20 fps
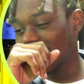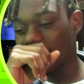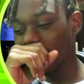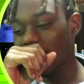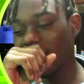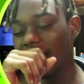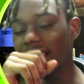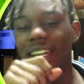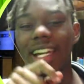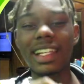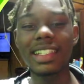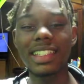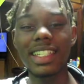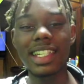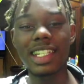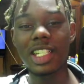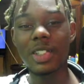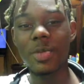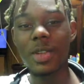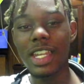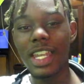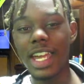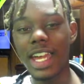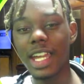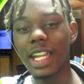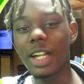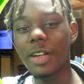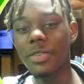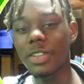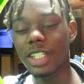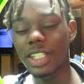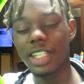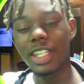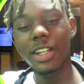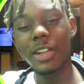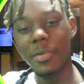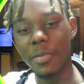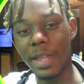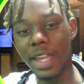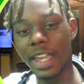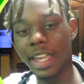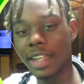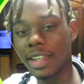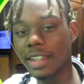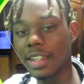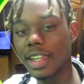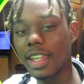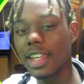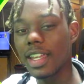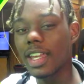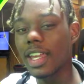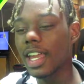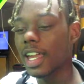2019 has been a heck of a year man